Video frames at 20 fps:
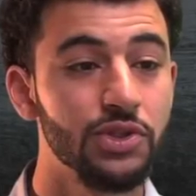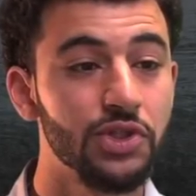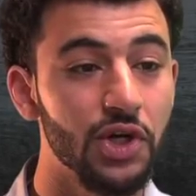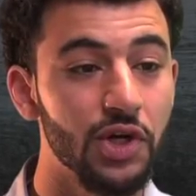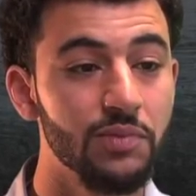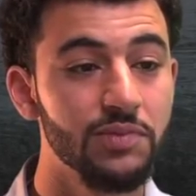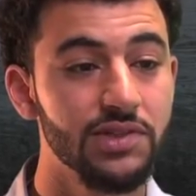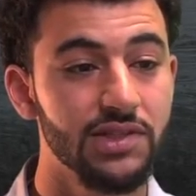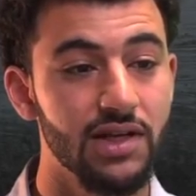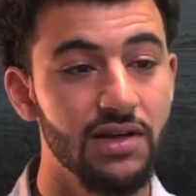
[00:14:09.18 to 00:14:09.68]

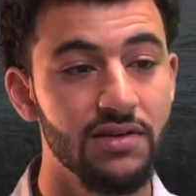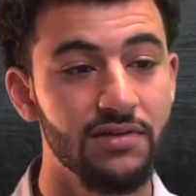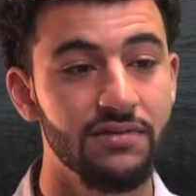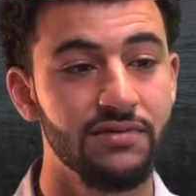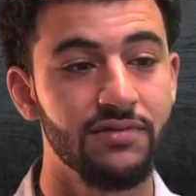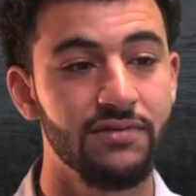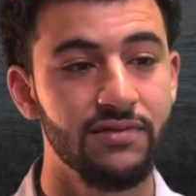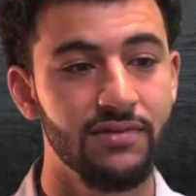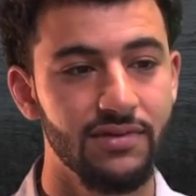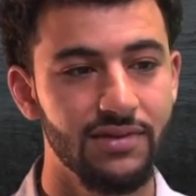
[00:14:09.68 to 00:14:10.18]
terms
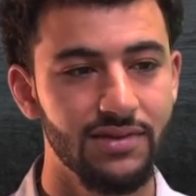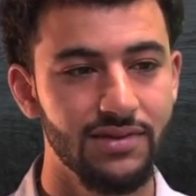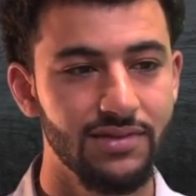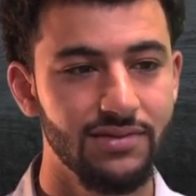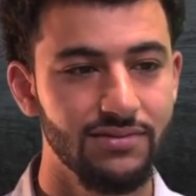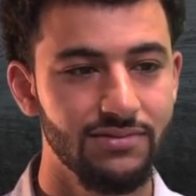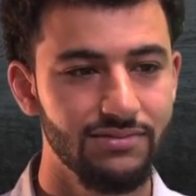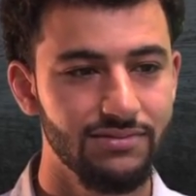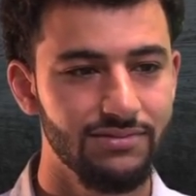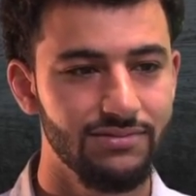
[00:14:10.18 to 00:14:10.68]
of
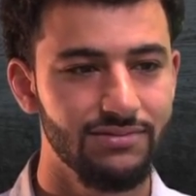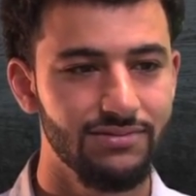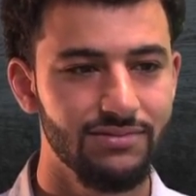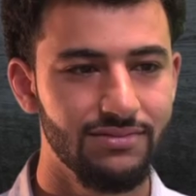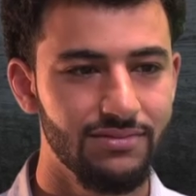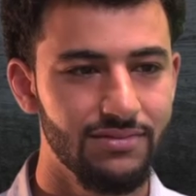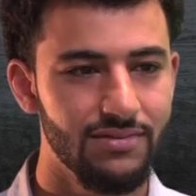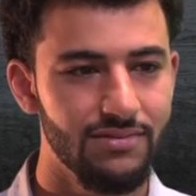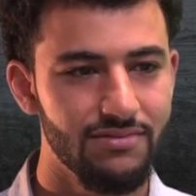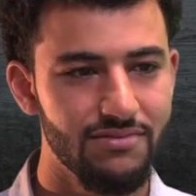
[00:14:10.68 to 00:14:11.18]

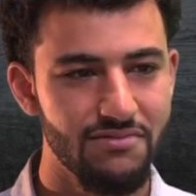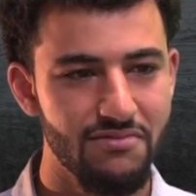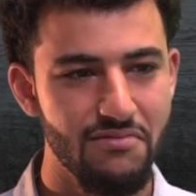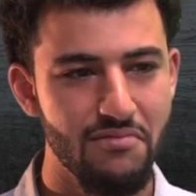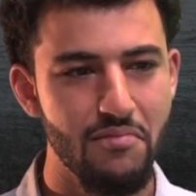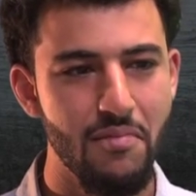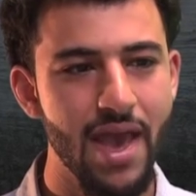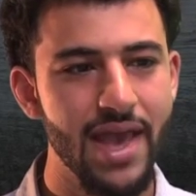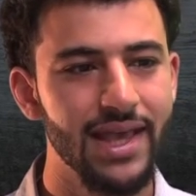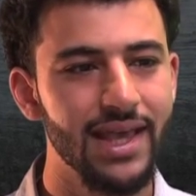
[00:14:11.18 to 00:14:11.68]

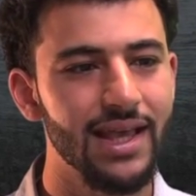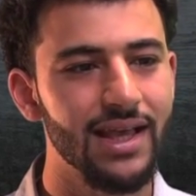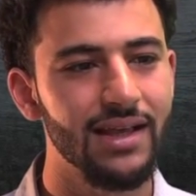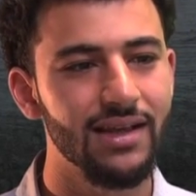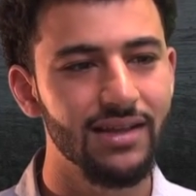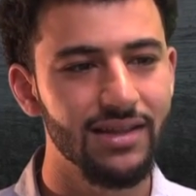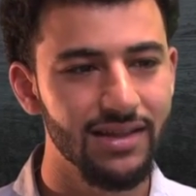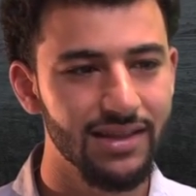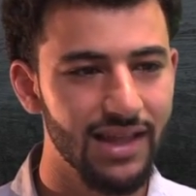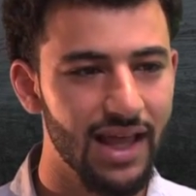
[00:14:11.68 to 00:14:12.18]

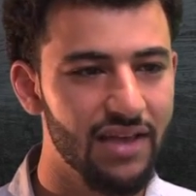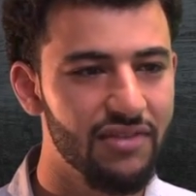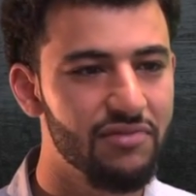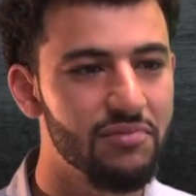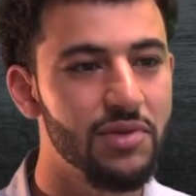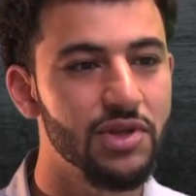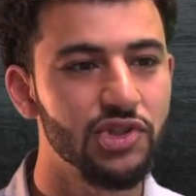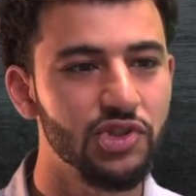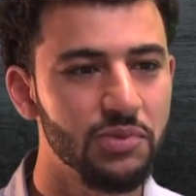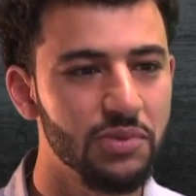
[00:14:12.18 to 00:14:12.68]
making life
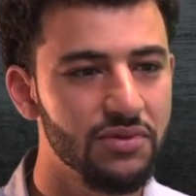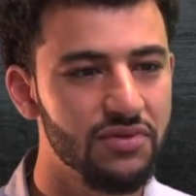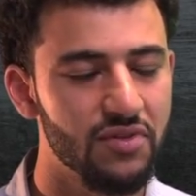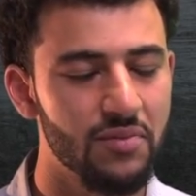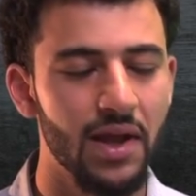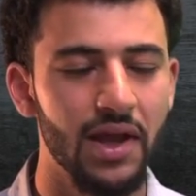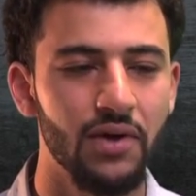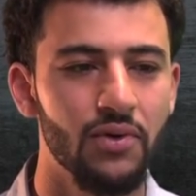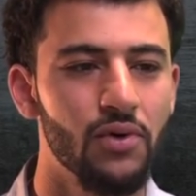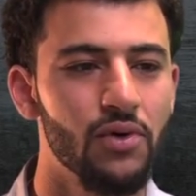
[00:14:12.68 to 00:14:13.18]
miserable for
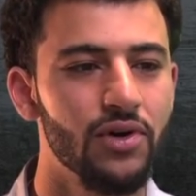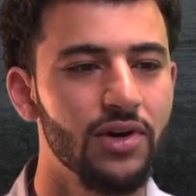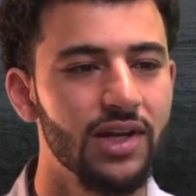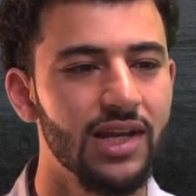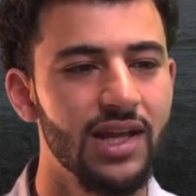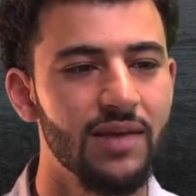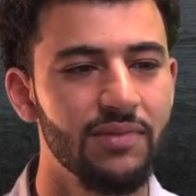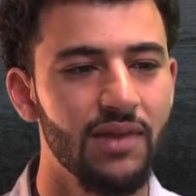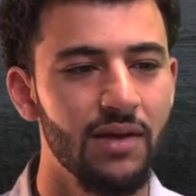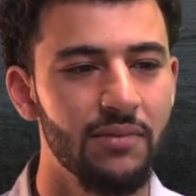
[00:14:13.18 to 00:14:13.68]
Michael Oren
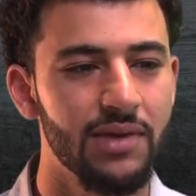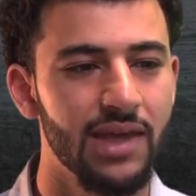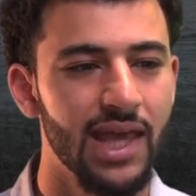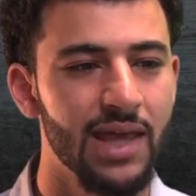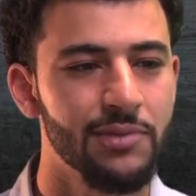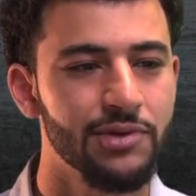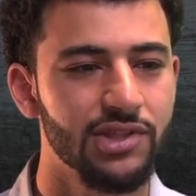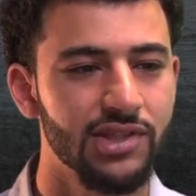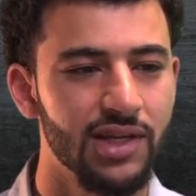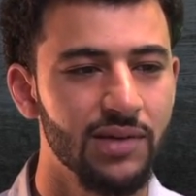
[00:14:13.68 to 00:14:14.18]
and him not being
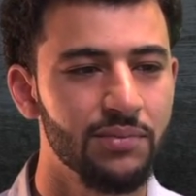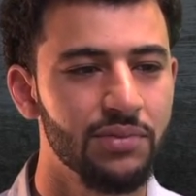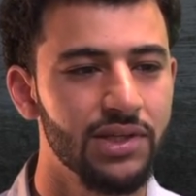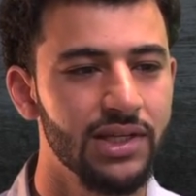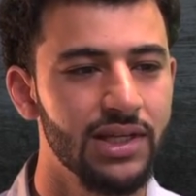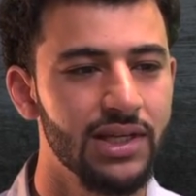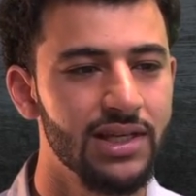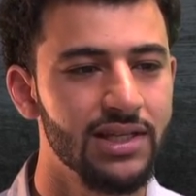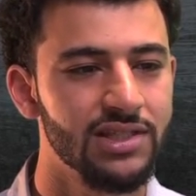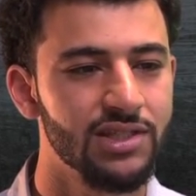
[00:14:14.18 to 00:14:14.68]
able to
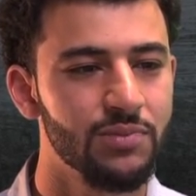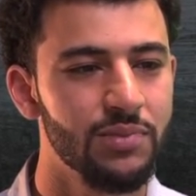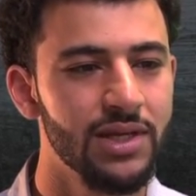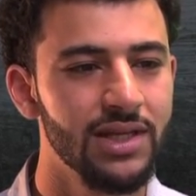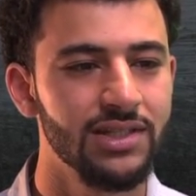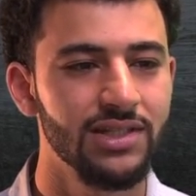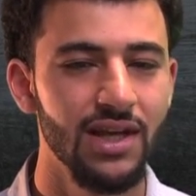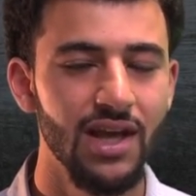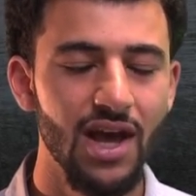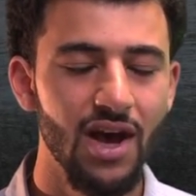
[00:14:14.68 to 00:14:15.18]
complete his
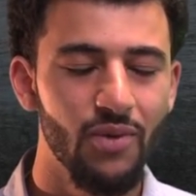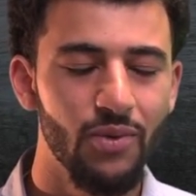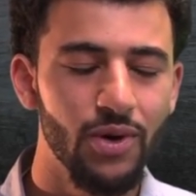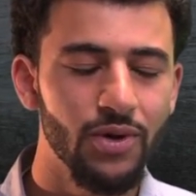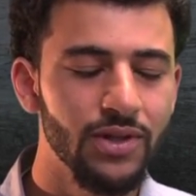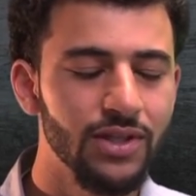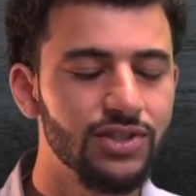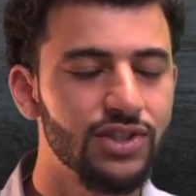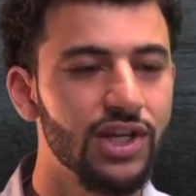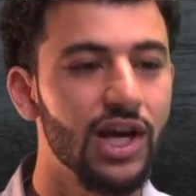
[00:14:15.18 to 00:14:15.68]
speech, we
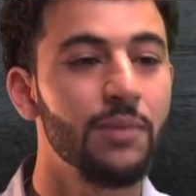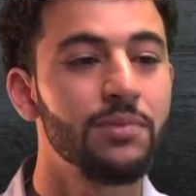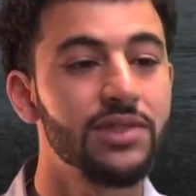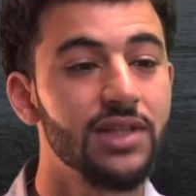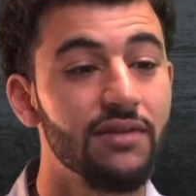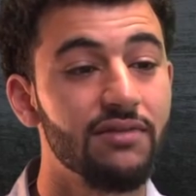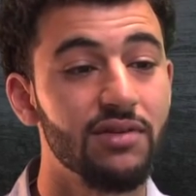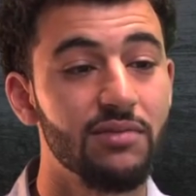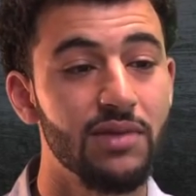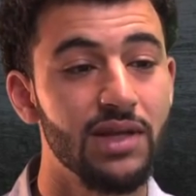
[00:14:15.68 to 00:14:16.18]
only took up
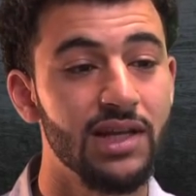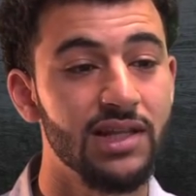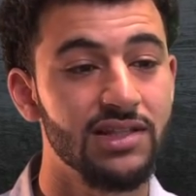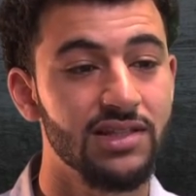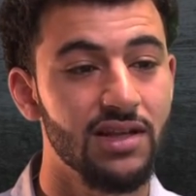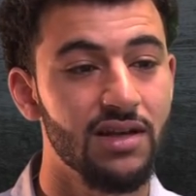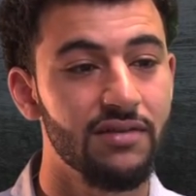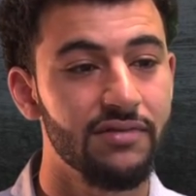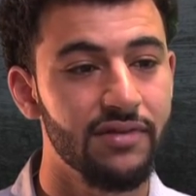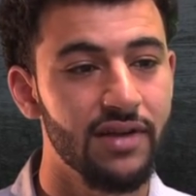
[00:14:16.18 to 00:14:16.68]
7
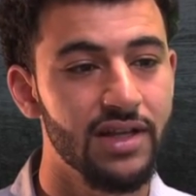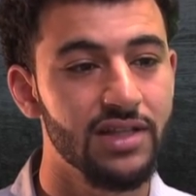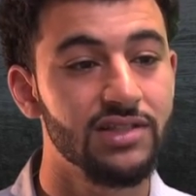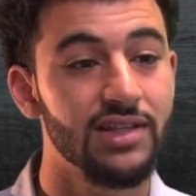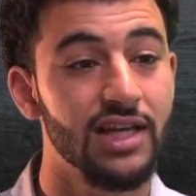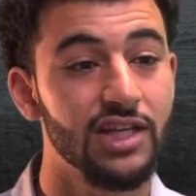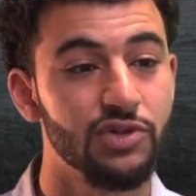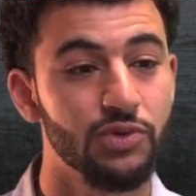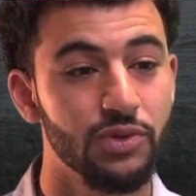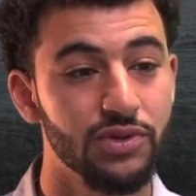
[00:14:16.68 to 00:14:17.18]
minutes of a
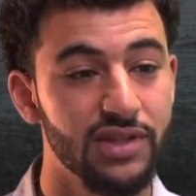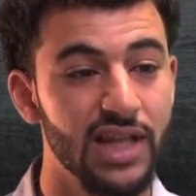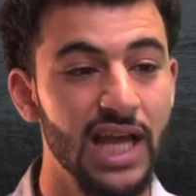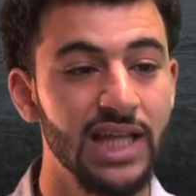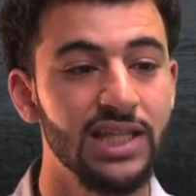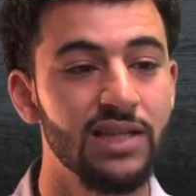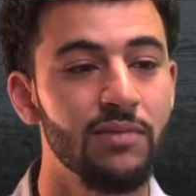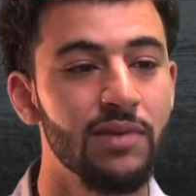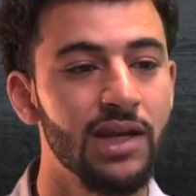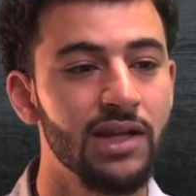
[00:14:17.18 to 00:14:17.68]
scheduled
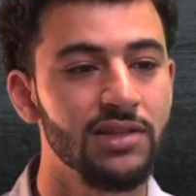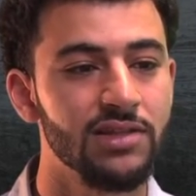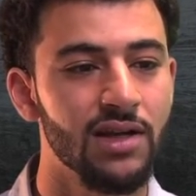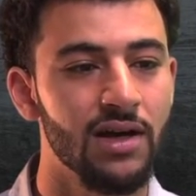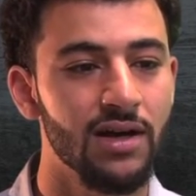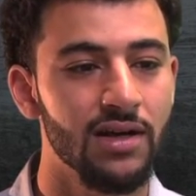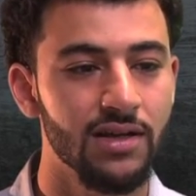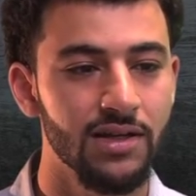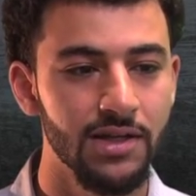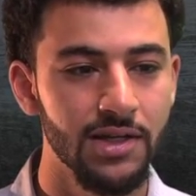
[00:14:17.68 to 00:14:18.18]
90-minute
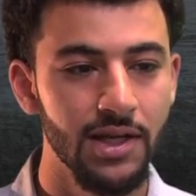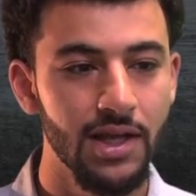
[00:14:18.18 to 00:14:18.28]
talk.